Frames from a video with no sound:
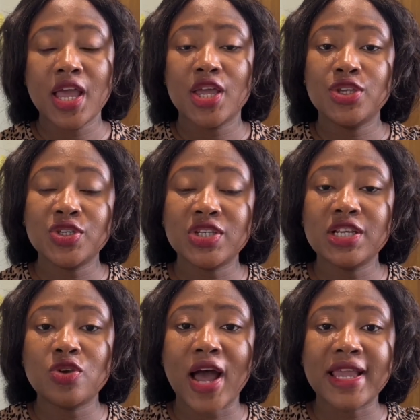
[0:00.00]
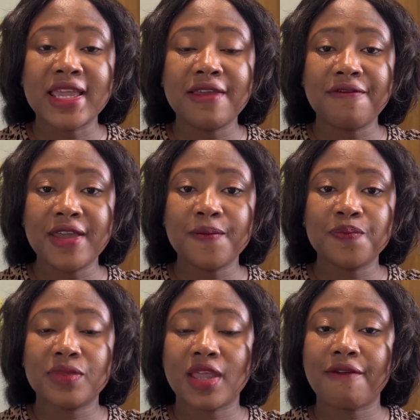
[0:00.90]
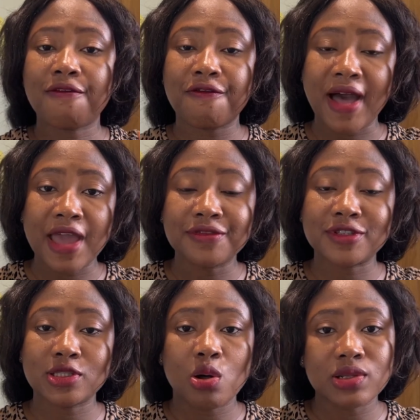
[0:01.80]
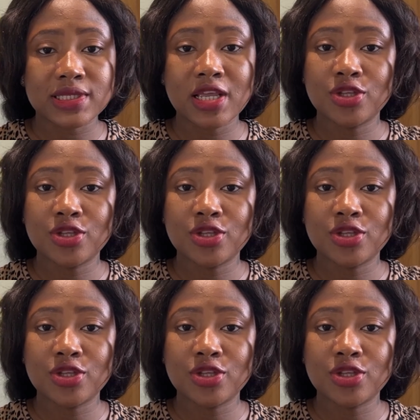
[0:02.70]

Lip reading: Usually you are given 5 slots